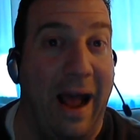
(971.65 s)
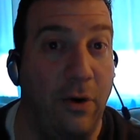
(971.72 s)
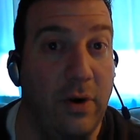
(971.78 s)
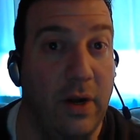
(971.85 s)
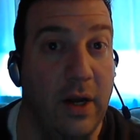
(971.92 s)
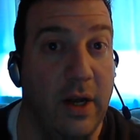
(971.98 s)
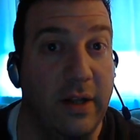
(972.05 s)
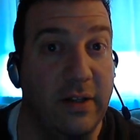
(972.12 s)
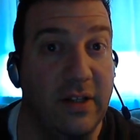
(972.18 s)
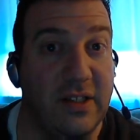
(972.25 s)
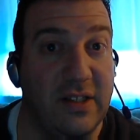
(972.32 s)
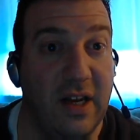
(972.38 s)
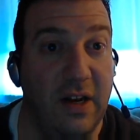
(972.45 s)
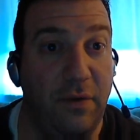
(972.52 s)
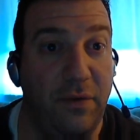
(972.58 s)
out to
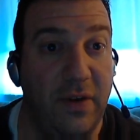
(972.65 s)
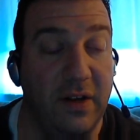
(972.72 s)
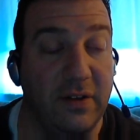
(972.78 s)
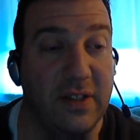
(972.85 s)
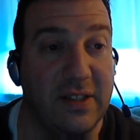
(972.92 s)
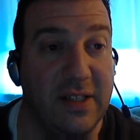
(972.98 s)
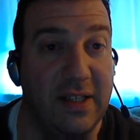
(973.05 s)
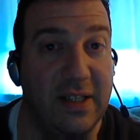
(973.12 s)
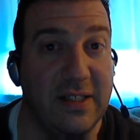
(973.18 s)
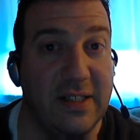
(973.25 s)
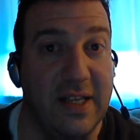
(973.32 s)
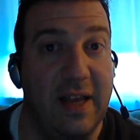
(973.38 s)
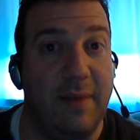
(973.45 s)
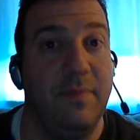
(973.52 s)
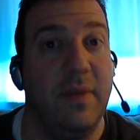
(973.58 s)
Citi Field to see
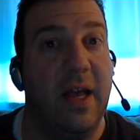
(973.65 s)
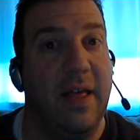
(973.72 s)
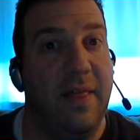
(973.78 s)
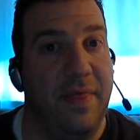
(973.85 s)
this team,